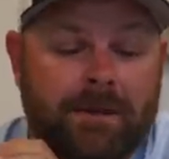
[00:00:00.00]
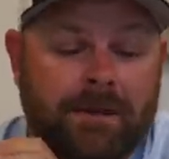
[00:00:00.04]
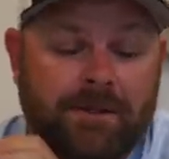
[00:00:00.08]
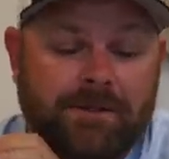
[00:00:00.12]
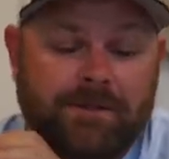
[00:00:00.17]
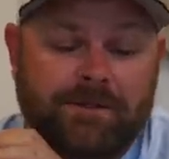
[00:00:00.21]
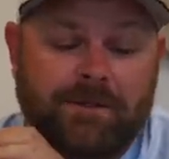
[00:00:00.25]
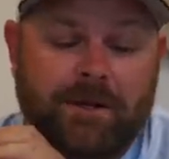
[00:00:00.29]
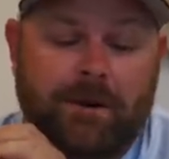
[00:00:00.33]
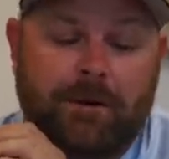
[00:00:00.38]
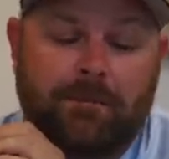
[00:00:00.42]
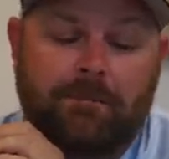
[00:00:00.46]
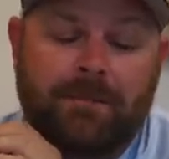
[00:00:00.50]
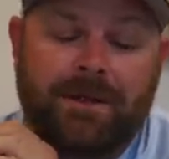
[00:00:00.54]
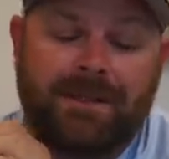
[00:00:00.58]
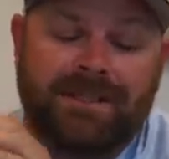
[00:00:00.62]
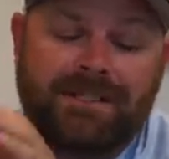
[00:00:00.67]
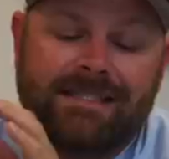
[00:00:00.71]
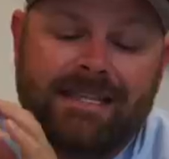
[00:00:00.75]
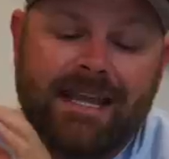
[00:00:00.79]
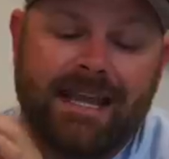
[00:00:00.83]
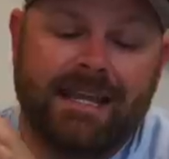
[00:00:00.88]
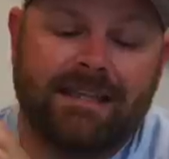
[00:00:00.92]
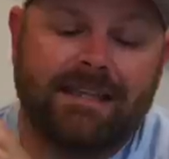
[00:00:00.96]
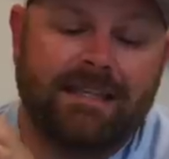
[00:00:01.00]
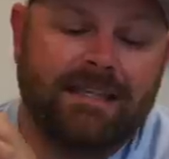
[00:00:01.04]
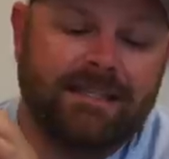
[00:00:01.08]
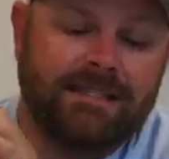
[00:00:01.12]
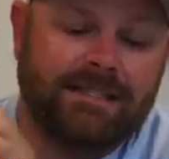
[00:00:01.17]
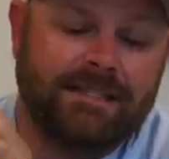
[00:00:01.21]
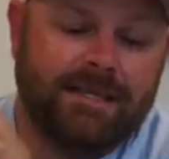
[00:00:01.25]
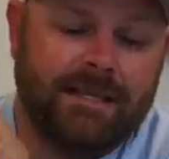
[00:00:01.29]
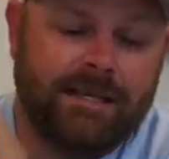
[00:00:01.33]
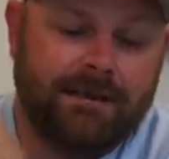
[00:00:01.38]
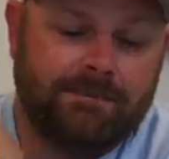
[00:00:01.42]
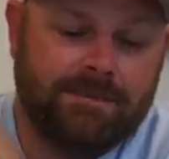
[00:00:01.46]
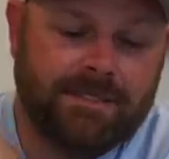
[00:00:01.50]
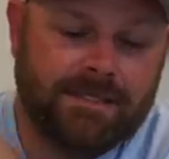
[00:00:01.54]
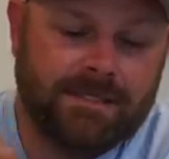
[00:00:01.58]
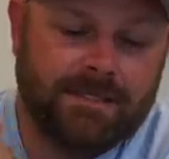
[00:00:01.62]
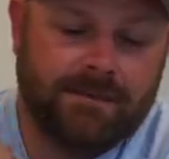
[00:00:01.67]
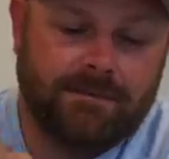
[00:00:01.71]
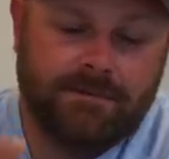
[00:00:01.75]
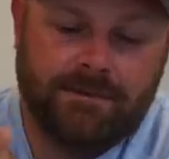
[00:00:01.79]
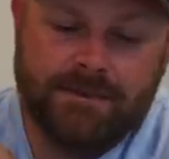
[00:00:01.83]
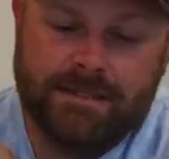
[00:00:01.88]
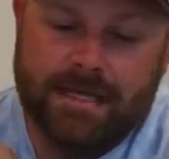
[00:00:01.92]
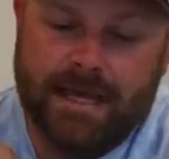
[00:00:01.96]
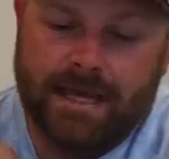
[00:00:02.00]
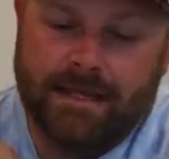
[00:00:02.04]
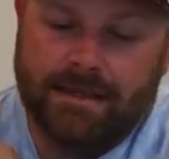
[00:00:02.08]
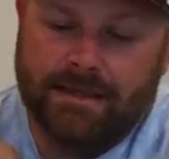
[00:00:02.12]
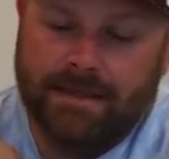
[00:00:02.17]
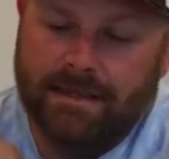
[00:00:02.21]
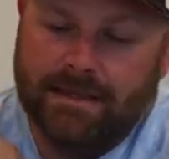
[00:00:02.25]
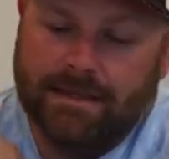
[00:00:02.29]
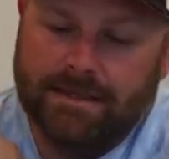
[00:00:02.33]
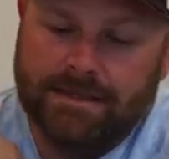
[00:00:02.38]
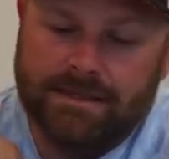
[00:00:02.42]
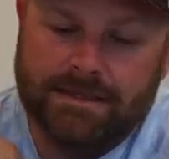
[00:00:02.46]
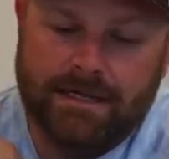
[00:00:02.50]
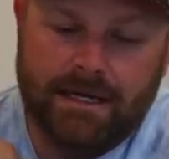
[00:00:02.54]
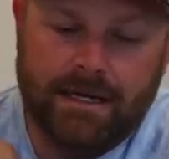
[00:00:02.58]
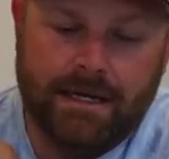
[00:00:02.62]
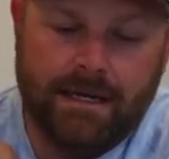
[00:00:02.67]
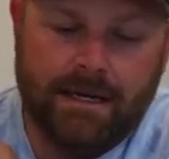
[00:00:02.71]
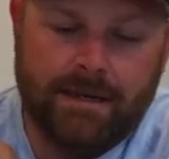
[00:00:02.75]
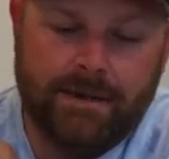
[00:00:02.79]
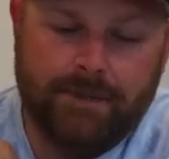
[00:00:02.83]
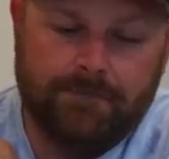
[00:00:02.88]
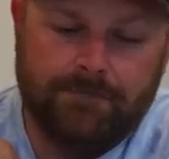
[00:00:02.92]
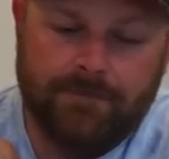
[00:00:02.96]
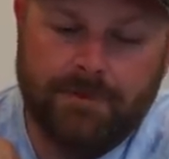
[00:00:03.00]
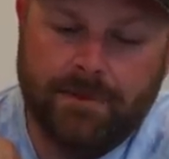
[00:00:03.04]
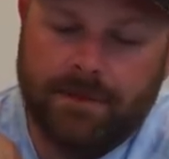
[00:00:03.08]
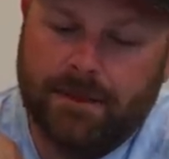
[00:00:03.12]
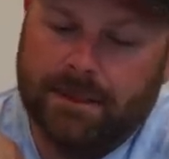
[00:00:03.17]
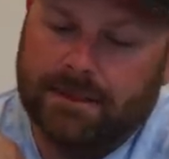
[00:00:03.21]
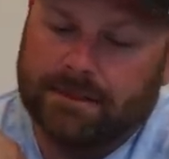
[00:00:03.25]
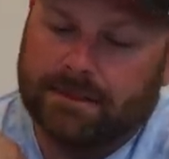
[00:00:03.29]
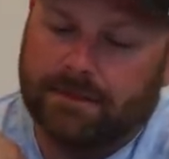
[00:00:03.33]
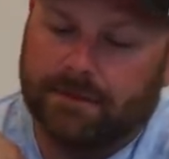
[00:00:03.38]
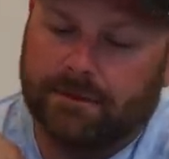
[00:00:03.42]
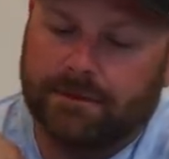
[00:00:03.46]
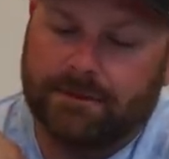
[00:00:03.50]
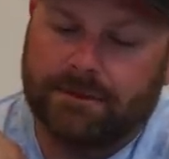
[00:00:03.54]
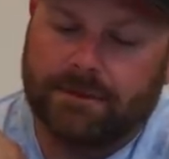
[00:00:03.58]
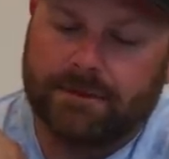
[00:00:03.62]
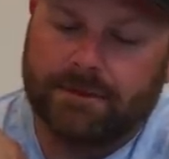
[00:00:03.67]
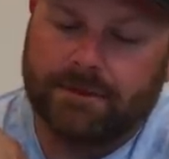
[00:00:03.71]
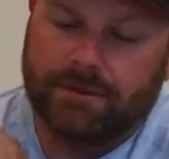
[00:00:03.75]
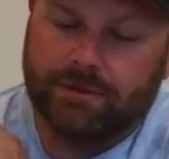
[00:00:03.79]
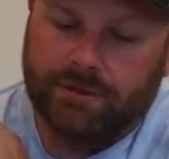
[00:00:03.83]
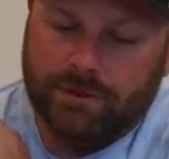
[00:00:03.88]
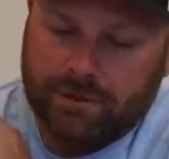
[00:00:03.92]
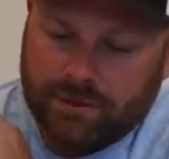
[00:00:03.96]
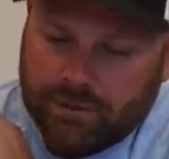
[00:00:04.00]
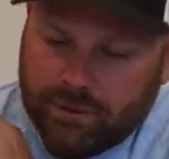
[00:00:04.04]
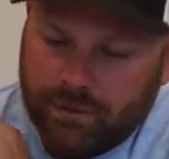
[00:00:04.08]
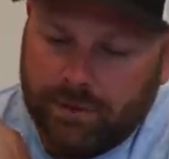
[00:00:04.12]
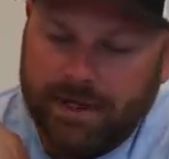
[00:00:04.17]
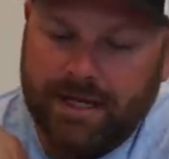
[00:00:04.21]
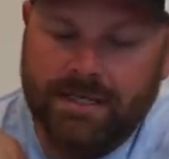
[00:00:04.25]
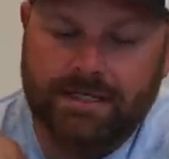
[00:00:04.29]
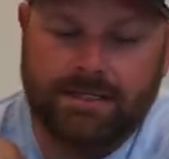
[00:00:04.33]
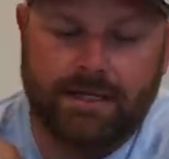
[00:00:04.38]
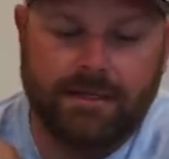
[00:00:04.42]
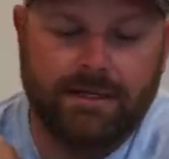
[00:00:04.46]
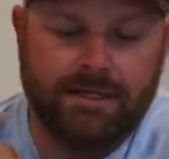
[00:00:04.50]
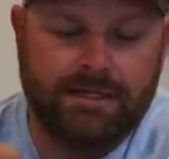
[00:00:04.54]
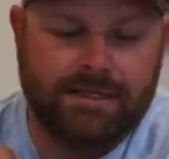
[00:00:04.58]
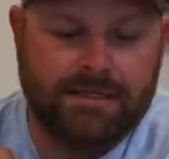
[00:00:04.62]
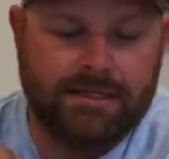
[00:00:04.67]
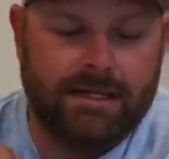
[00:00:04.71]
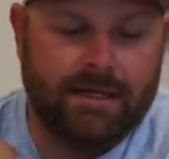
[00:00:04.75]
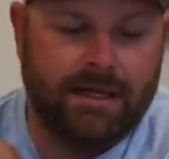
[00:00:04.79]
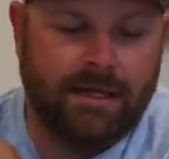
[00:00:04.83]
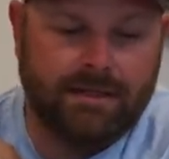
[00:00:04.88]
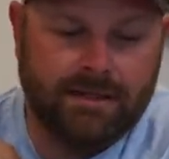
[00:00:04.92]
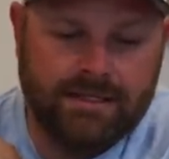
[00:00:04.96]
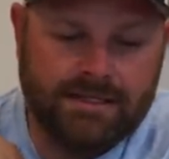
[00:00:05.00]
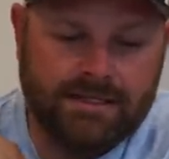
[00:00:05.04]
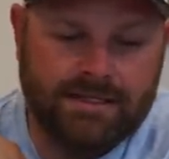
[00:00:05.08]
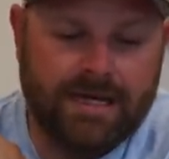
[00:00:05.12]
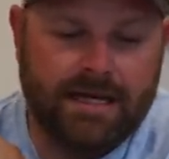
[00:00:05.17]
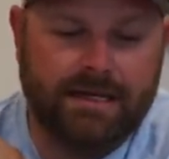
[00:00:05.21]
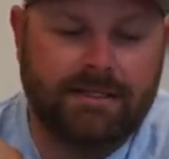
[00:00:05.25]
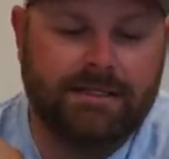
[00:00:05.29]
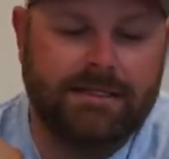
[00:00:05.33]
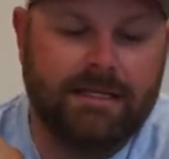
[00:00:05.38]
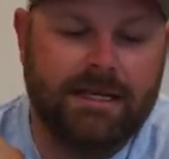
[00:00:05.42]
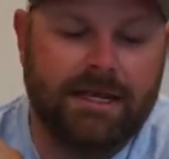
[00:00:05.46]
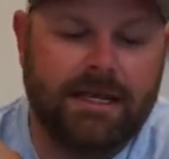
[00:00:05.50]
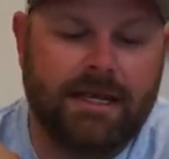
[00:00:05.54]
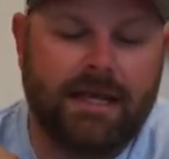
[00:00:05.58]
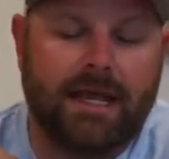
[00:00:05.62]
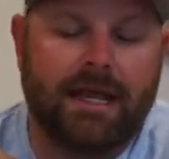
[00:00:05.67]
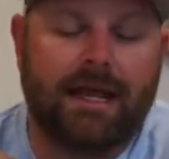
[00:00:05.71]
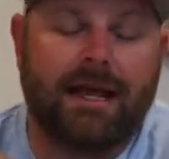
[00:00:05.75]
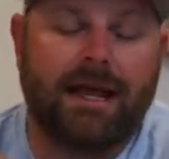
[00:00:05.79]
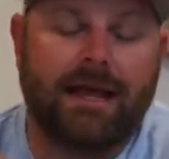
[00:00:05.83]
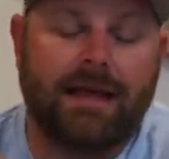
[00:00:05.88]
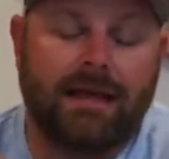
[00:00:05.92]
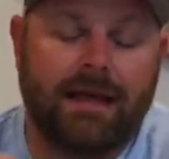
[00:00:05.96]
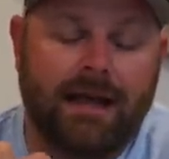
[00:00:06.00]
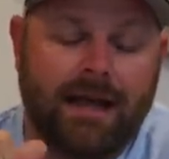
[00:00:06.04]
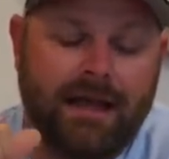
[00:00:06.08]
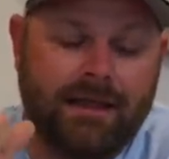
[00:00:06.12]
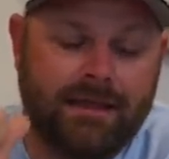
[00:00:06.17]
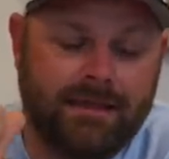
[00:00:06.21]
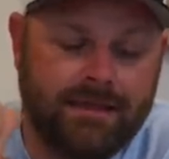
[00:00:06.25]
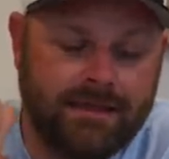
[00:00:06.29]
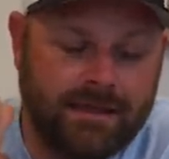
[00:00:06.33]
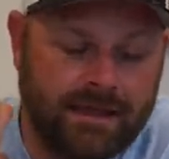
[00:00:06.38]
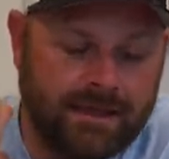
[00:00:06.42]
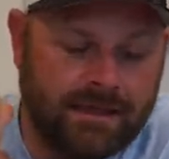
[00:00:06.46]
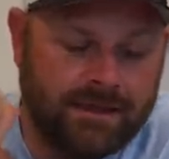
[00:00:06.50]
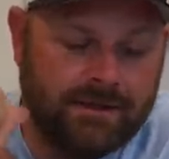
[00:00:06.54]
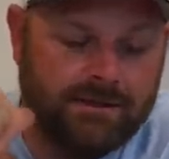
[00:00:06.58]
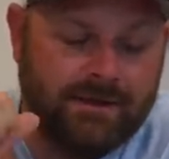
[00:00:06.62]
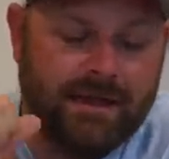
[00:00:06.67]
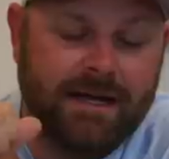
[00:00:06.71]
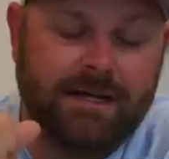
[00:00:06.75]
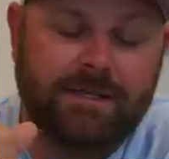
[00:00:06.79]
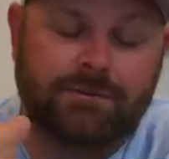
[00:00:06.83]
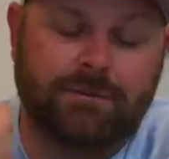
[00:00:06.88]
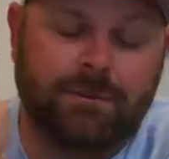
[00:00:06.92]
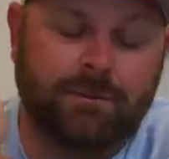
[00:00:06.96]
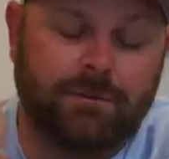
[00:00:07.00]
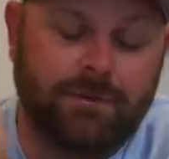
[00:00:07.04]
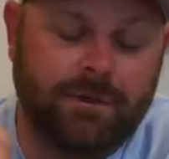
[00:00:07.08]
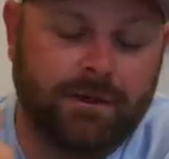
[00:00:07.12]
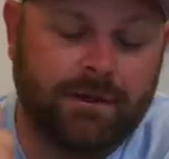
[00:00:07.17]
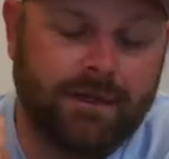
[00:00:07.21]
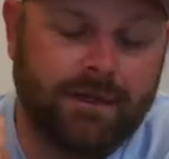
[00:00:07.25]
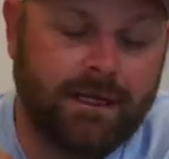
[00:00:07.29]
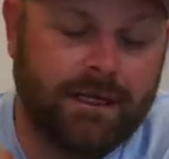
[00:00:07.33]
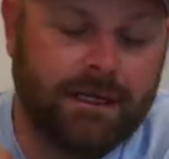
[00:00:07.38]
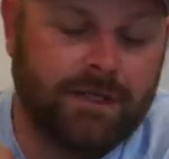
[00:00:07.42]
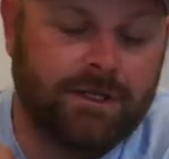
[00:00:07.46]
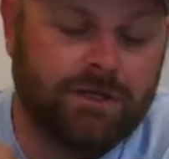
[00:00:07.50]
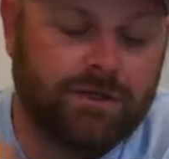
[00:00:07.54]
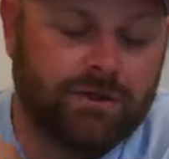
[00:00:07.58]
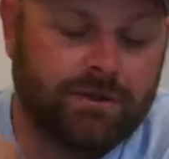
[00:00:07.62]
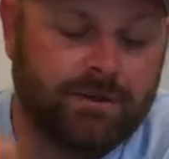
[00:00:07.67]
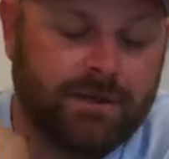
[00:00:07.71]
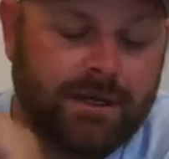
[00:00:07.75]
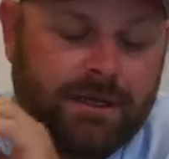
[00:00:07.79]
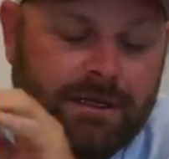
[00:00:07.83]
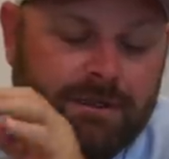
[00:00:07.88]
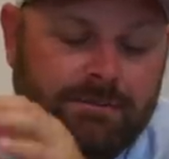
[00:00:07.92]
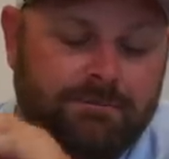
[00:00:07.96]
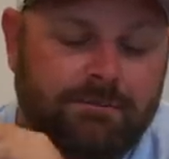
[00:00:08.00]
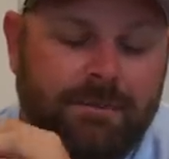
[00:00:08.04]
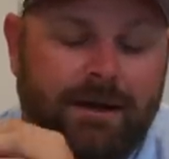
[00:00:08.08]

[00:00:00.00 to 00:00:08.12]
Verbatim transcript: So take these tips, take these uh, these little tweaks on these on this technique, and I, I think you guys will really enjoy it.